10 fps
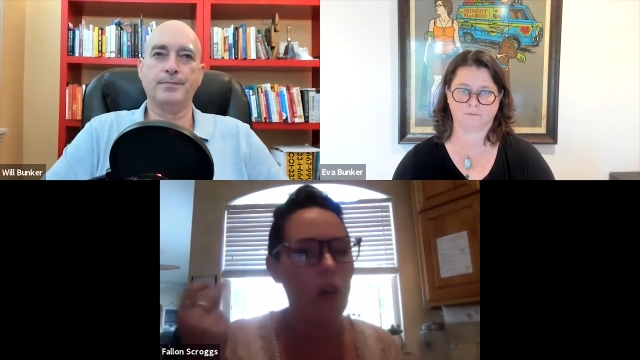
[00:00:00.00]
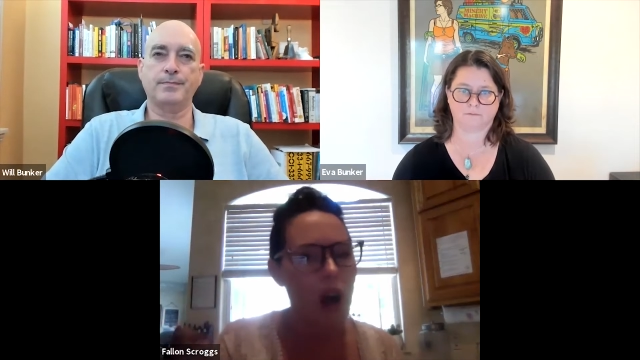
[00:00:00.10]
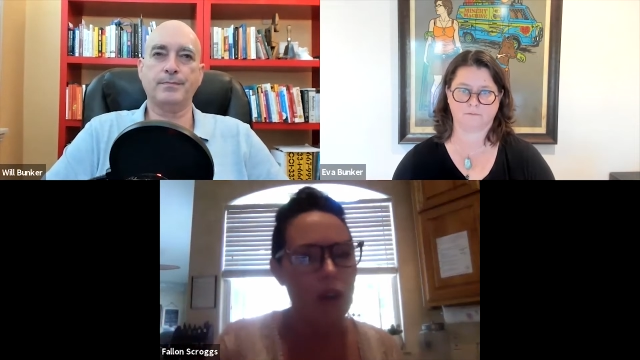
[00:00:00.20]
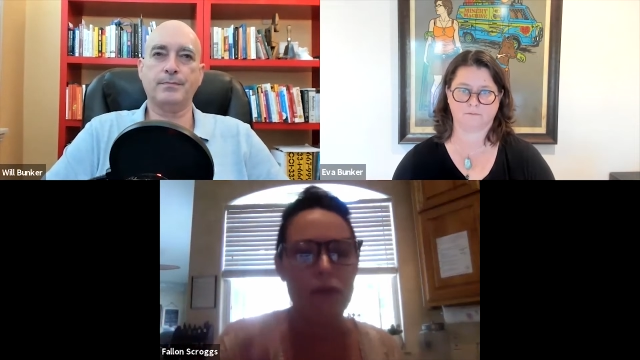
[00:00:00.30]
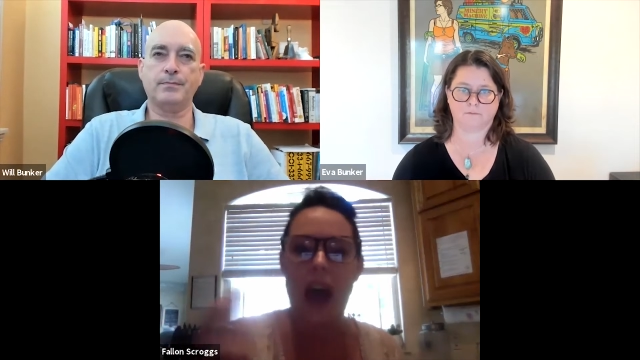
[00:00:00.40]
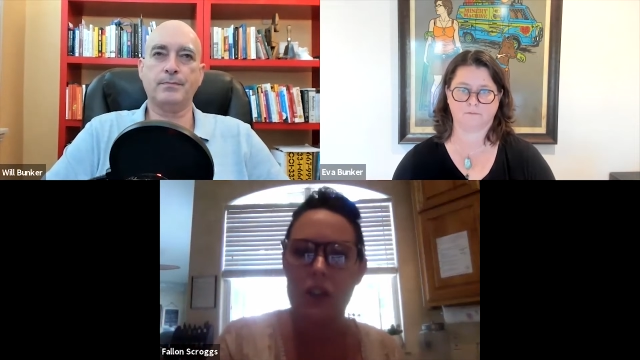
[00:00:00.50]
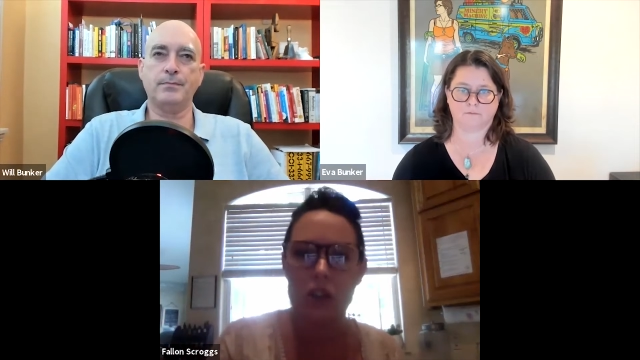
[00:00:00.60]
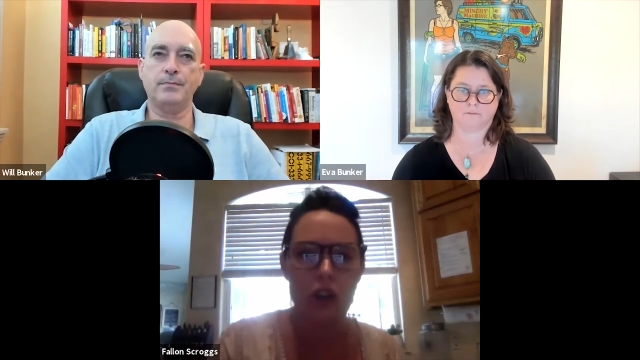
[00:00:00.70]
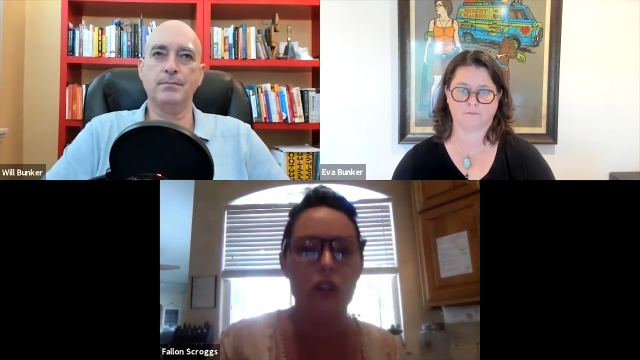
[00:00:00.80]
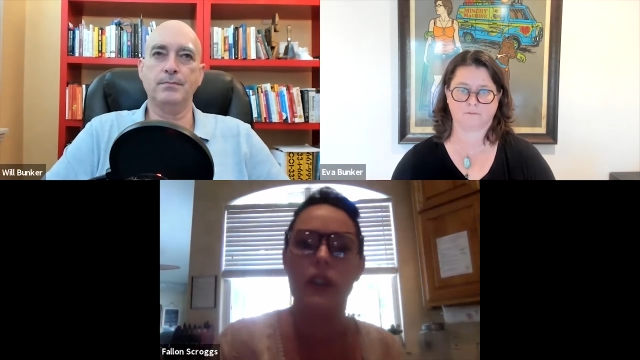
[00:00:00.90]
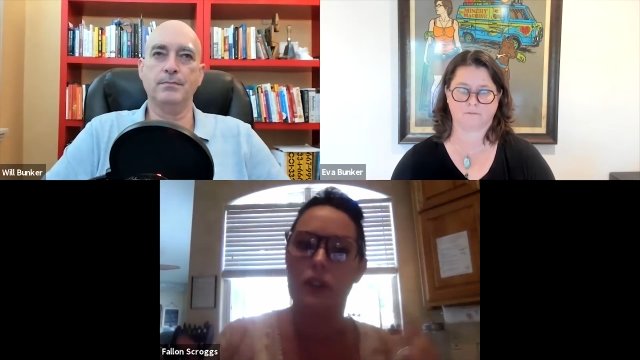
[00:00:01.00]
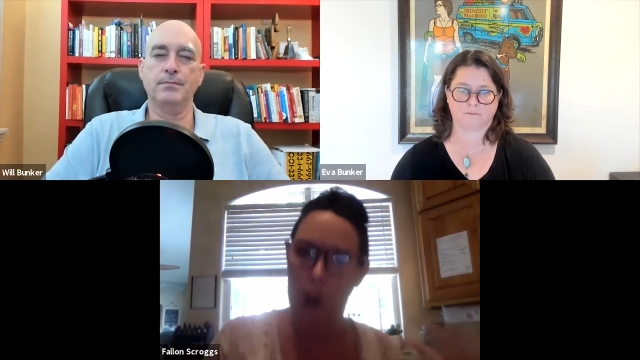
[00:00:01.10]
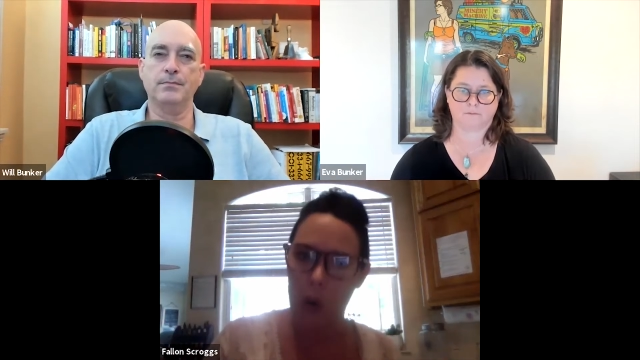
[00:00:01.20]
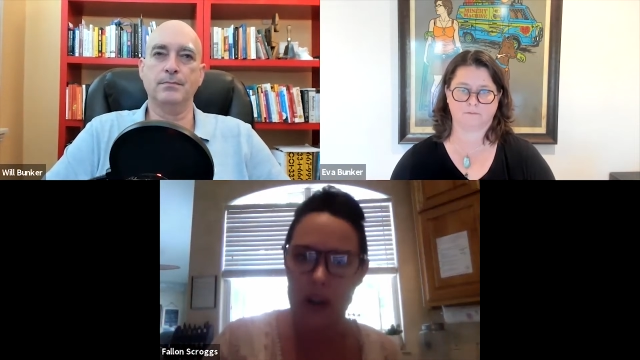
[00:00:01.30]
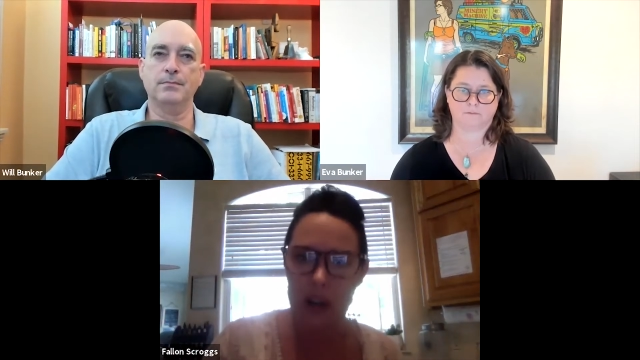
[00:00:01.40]
Speaker 1: a lot faster and they
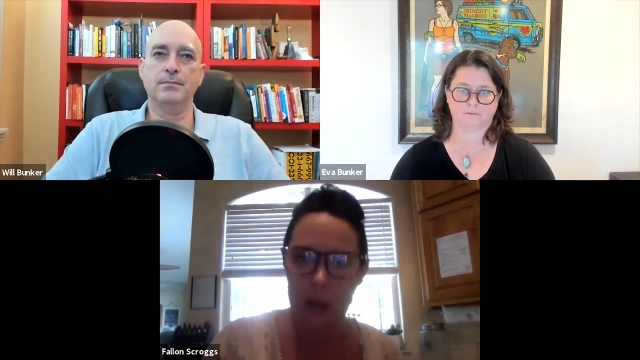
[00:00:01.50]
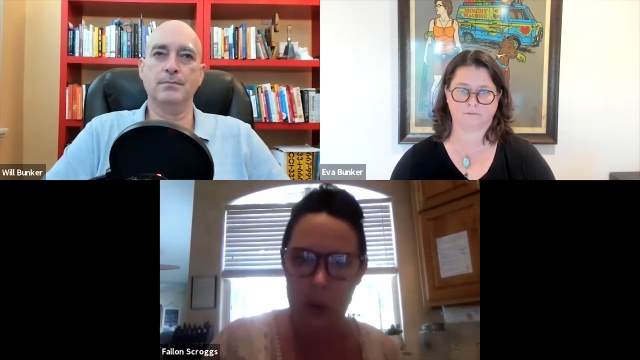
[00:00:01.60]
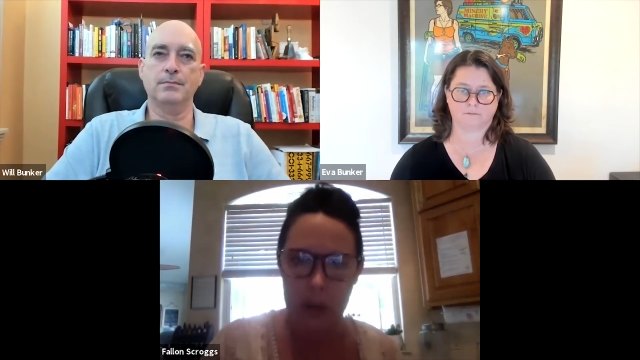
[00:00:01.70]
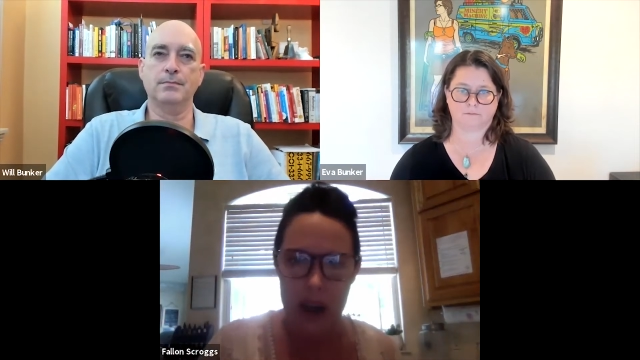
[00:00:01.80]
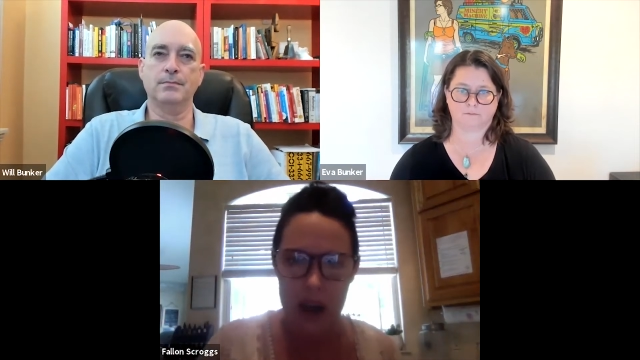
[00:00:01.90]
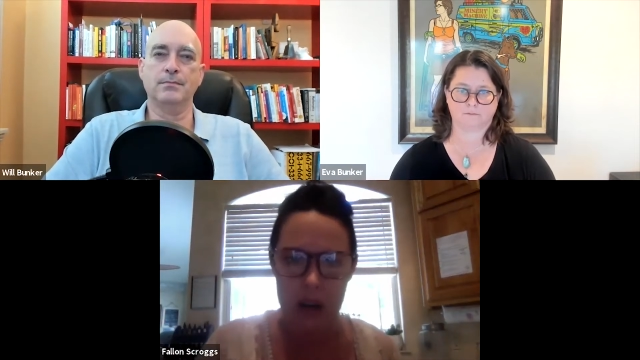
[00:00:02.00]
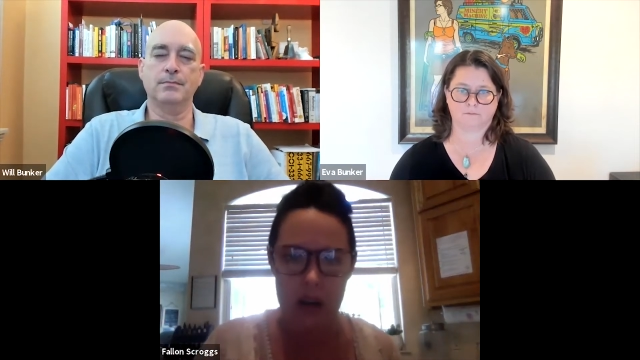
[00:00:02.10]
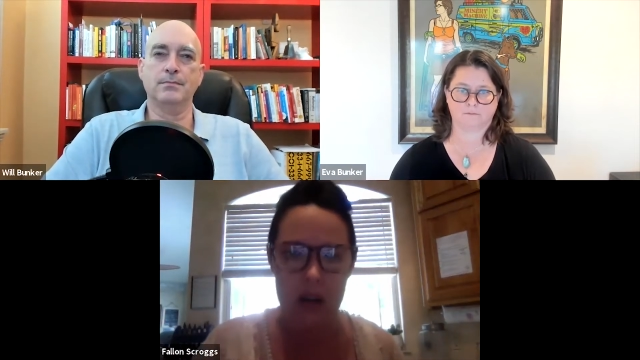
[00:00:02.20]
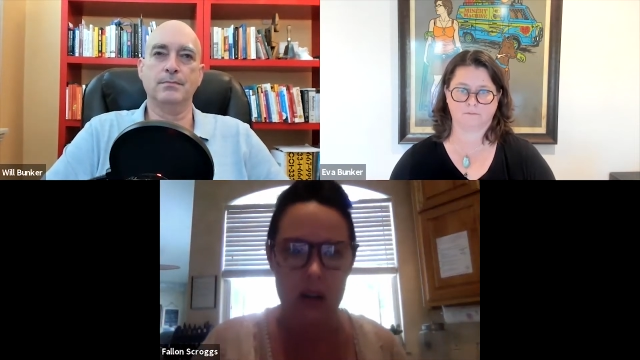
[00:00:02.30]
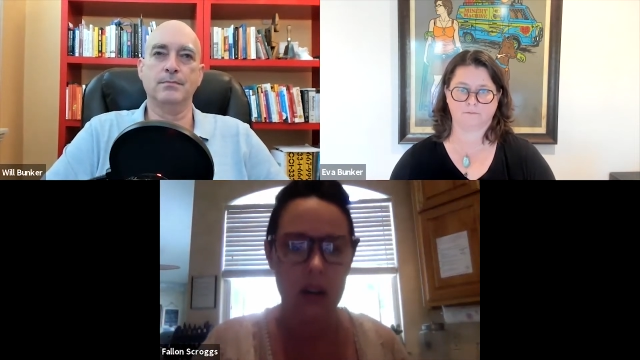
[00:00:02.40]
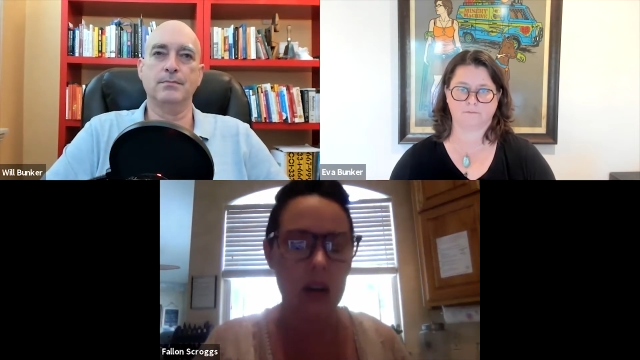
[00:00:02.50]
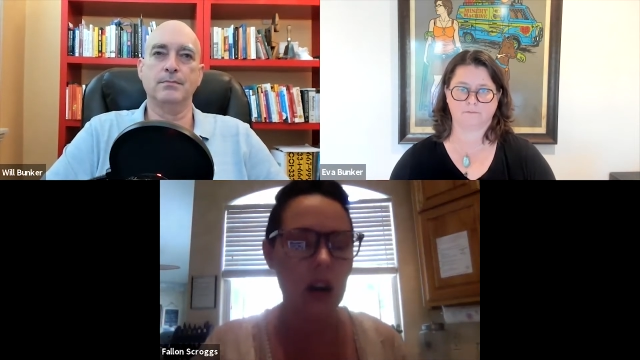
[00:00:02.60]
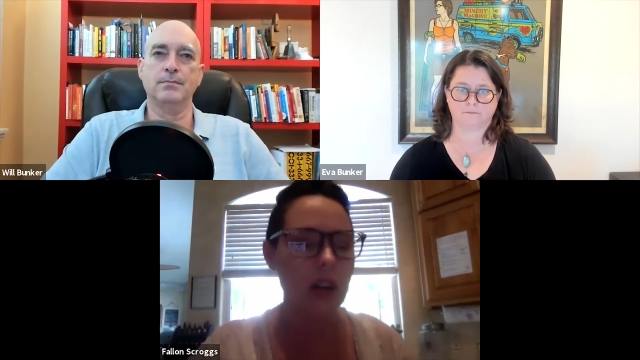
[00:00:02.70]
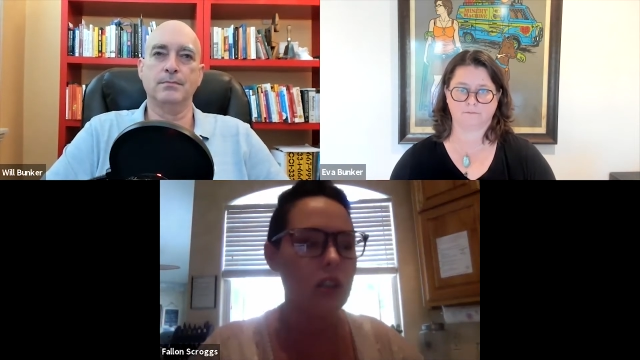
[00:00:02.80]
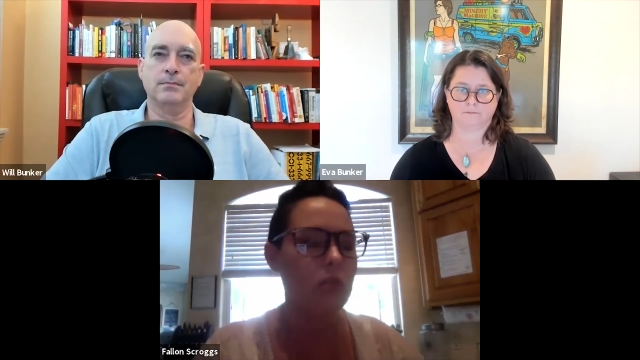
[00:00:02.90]
don't end up going bad on our, on our
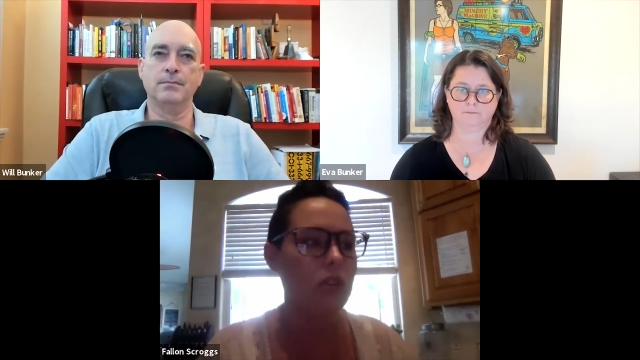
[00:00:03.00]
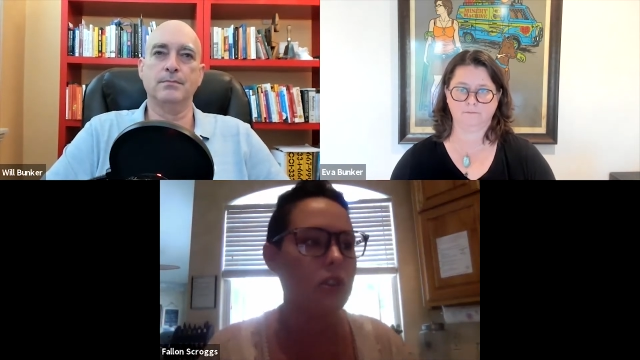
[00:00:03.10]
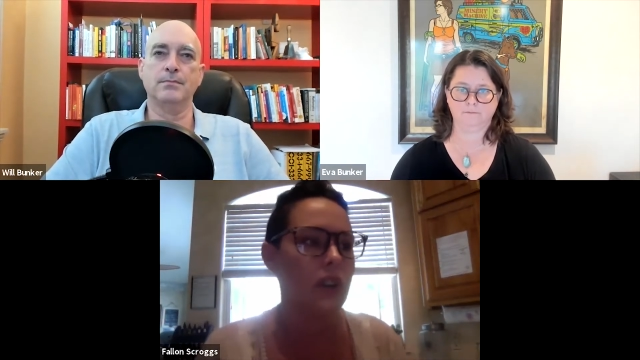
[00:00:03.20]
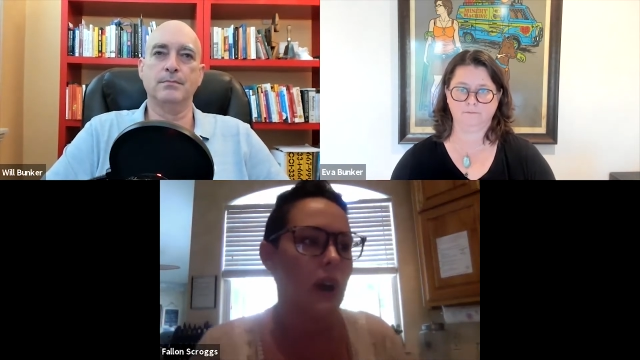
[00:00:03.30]
customers.